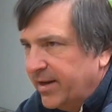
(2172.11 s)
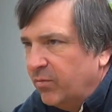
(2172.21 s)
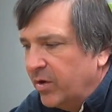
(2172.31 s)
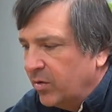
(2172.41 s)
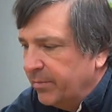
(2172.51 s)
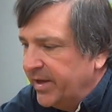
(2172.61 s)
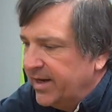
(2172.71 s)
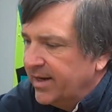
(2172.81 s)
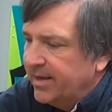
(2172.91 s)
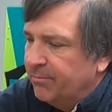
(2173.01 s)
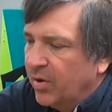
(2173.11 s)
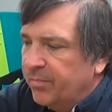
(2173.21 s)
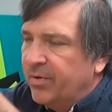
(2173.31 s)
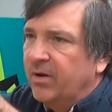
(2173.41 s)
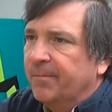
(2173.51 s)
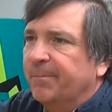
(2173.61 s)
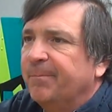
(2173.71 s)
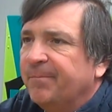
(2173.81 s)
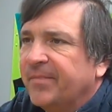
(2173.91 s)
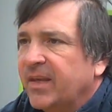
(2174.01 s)
it will immediately bump up
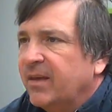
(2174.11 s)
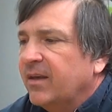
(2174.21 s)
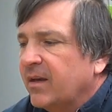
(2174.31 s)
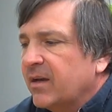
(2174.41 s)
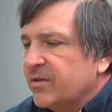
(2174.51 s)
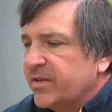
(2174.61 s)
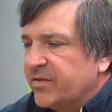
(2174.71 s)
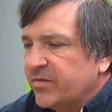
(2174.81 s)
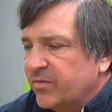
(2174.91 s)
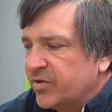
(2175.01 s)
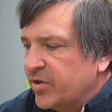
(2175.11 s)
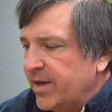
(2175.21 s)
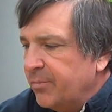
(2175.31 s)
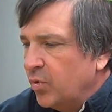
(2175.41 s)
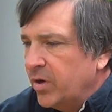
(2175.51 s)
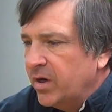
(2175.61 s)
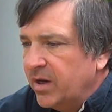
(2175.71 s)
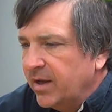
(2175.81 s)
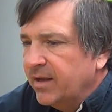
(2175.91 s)
because this was cheap wood.